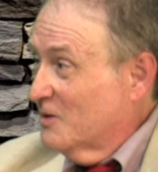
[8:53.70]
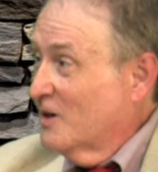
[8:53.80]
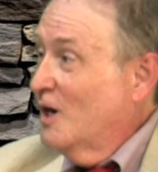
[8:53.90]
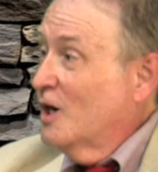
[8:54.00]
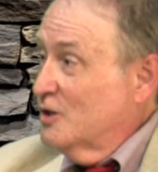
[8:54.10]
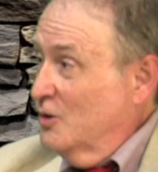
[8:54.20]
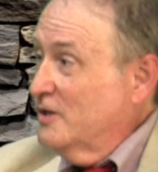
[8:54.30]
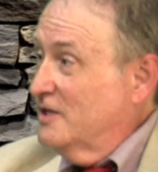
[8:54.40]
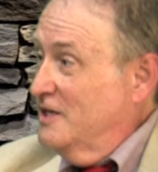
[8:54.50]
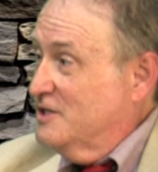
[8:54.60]
or doing
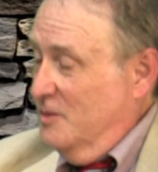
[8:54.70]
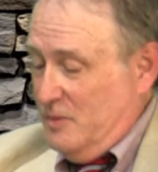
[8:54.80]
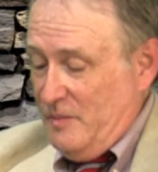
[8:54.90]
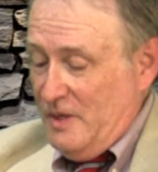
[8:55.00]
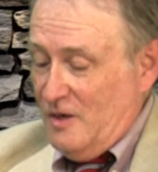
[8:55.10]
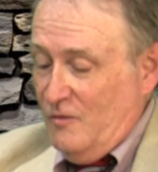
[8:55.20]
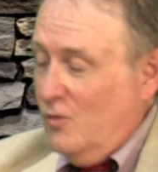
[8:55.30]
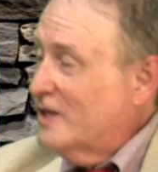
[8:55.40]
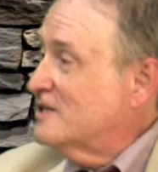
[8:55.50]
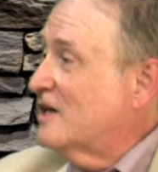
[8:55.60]
the D.C. premiere of
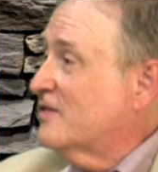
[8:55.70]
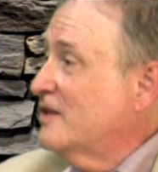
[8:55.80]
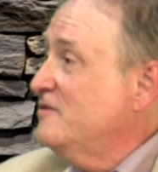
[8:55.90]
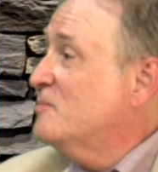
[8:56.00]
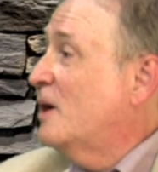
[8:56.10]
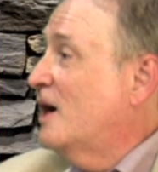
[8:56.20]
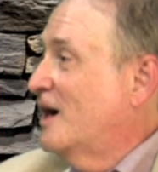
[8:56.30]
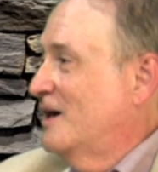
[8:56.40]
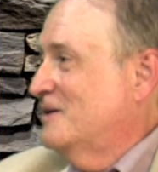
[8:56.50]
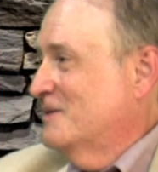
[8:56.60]
What Death Leaves Behind.